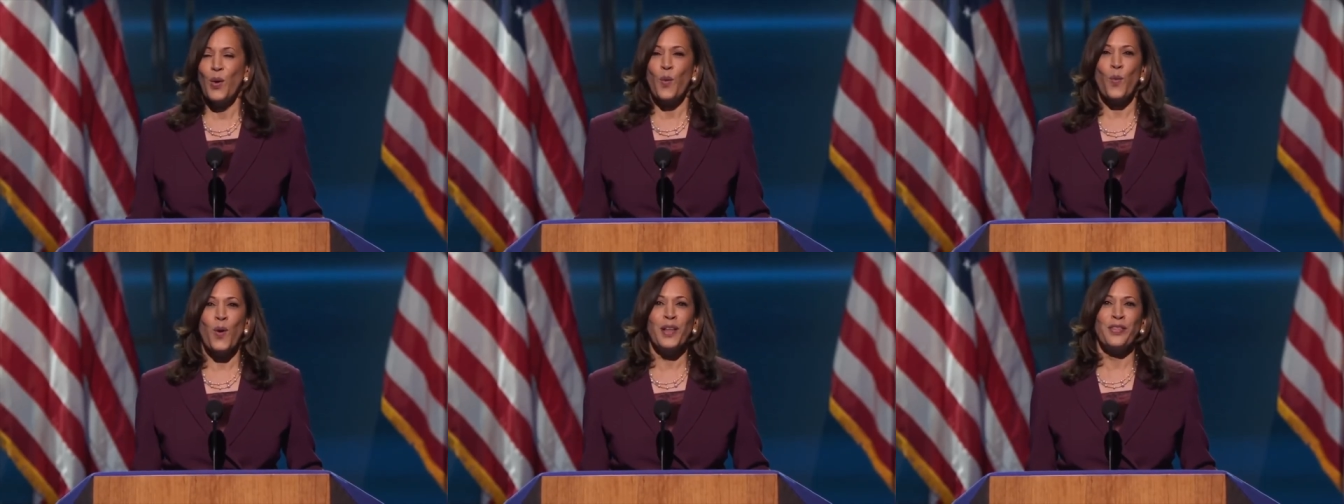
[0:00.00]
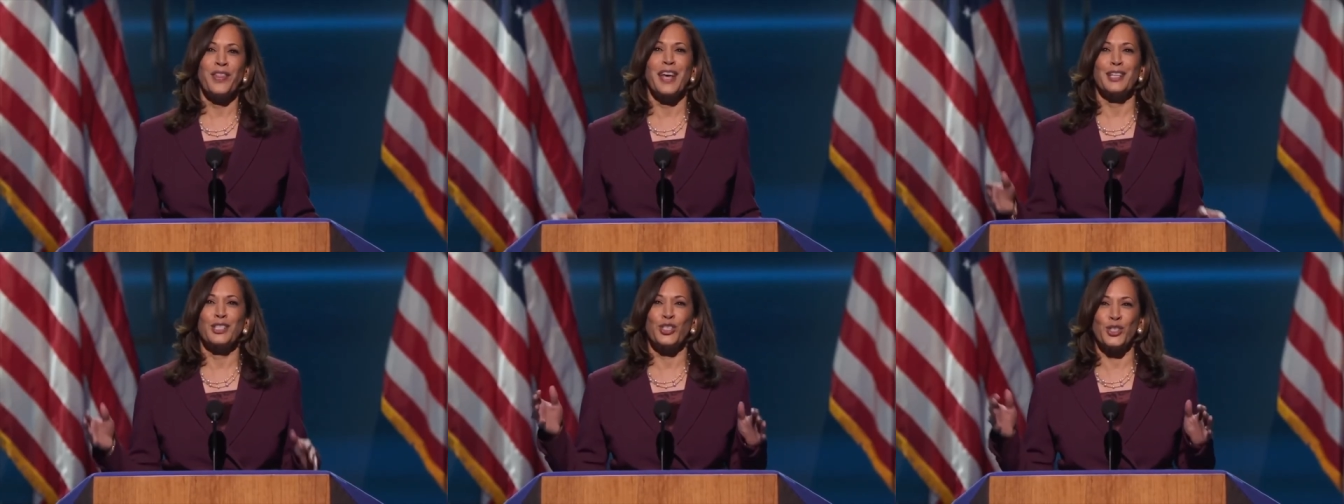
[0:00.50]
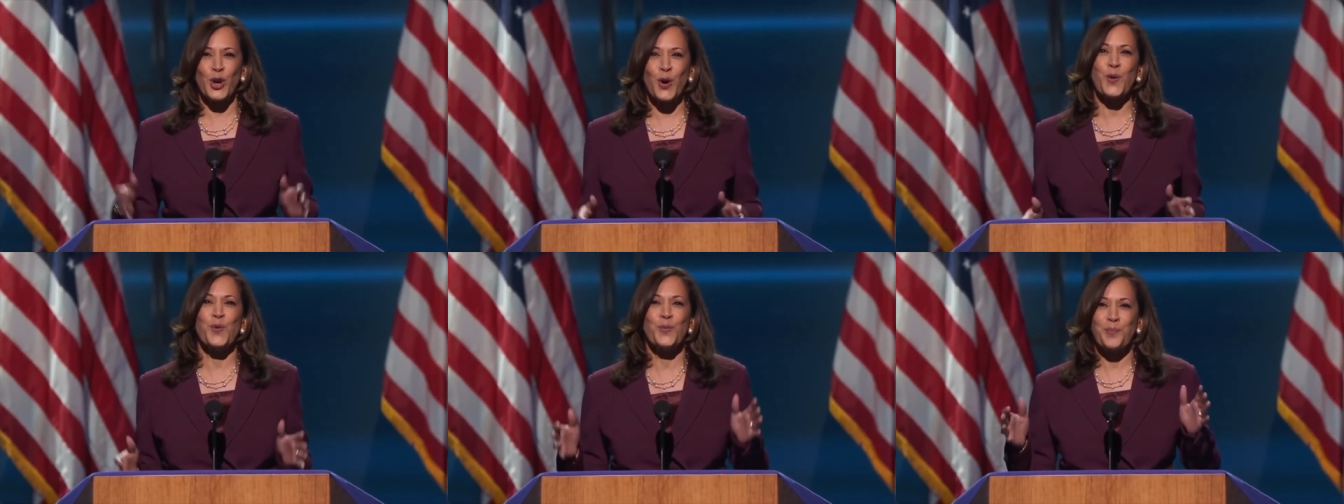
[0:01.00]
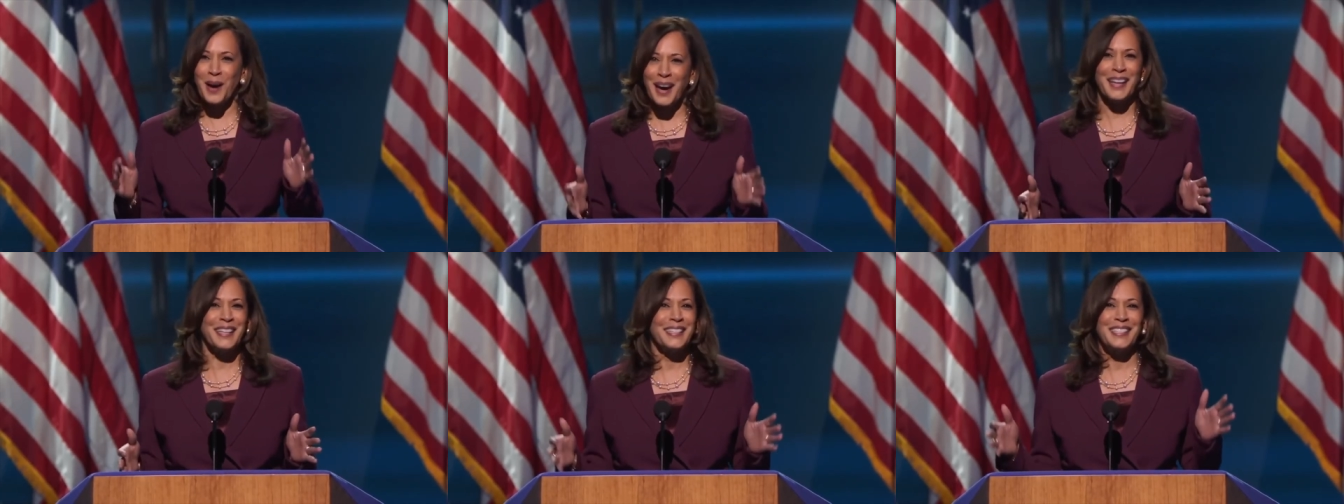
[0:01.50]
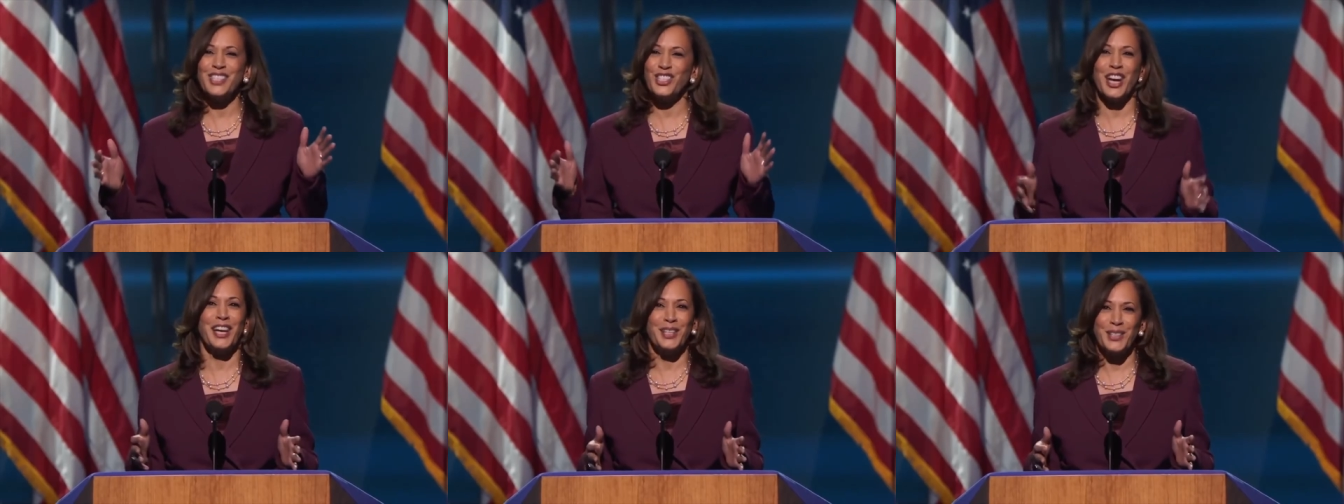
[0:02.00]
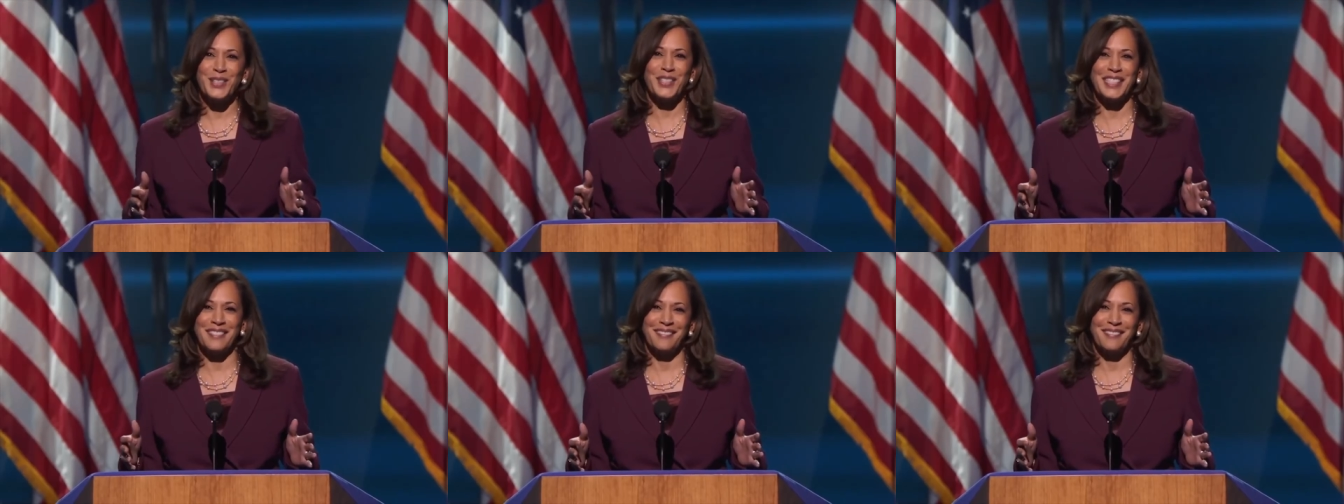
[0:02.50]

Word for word: one that Joe Biden shares,